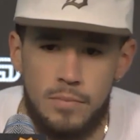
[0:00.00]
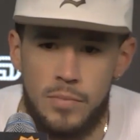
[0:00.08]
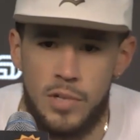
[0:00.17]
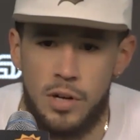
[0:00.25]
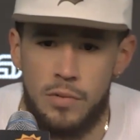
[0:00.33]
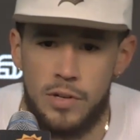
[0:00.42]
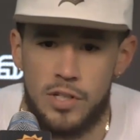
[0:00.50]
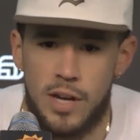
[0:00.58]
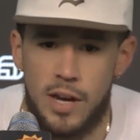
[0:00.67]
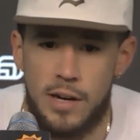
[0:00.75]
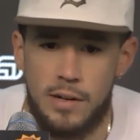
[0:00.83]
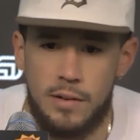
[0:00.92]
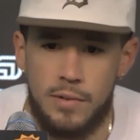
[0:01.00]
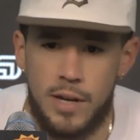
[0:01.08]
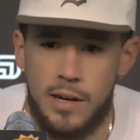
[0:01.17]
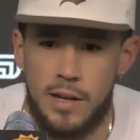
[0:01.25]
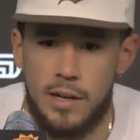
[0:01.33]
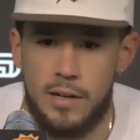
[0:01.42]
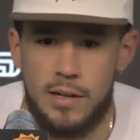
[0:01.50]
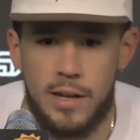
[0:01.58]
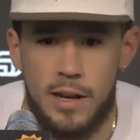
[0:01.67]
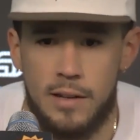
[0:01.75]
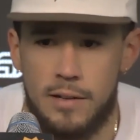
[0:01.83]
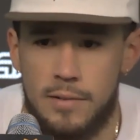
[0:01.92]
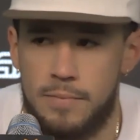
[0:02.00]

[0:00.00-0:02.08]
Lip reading: know, we got to get it together.